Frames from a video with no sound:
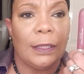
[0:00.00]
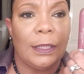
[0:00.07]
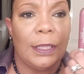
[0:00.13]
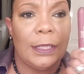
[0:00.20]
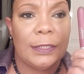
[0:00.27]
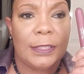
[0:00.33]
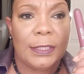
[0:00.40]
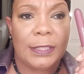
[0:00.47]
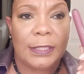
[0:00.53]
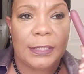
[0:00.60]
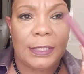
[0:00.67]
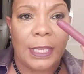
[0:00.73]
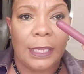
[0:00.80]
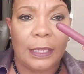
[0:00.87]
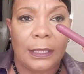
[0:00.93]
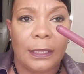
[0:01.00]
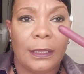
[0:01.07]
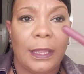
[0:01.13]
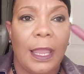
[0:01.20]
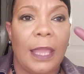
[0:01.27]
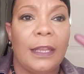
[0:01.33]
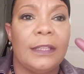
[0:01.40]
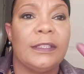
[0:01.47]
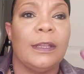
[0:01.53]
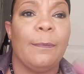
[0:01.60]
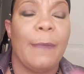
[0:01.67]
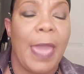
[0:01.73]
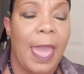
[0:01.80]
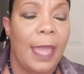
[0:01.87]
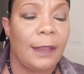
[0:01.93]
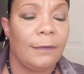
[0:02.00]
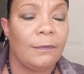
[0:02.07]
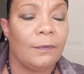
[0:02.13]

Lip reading: is the stick, and it's a matte.